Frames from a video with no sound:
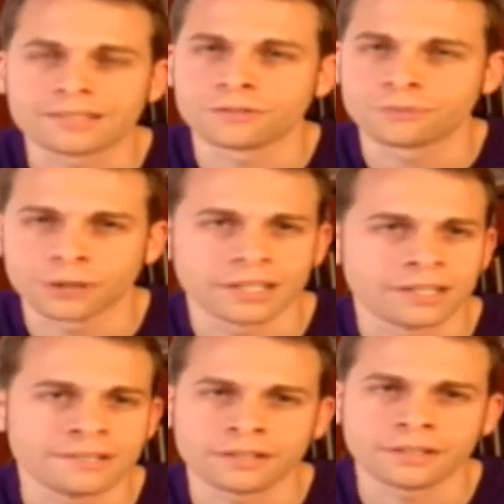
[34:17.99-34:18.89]
It's very
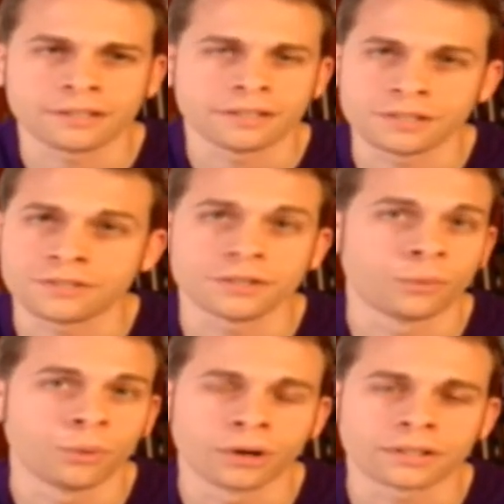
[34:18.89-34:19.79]
easy to
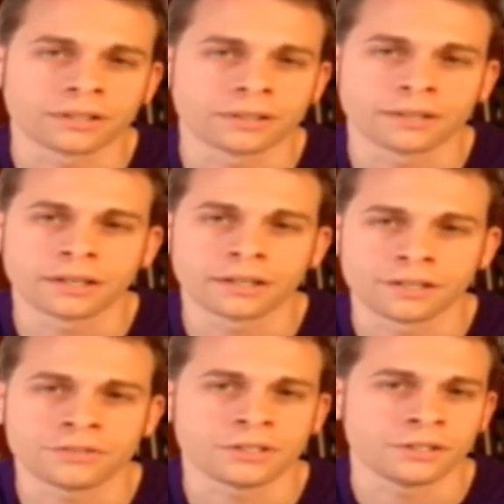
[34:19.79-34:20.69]
work and
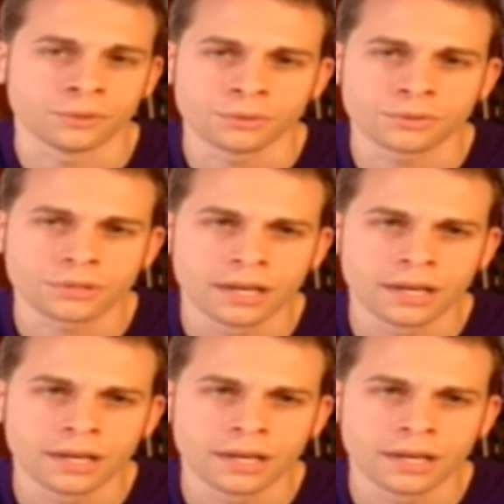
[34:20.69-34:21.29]
easy to use.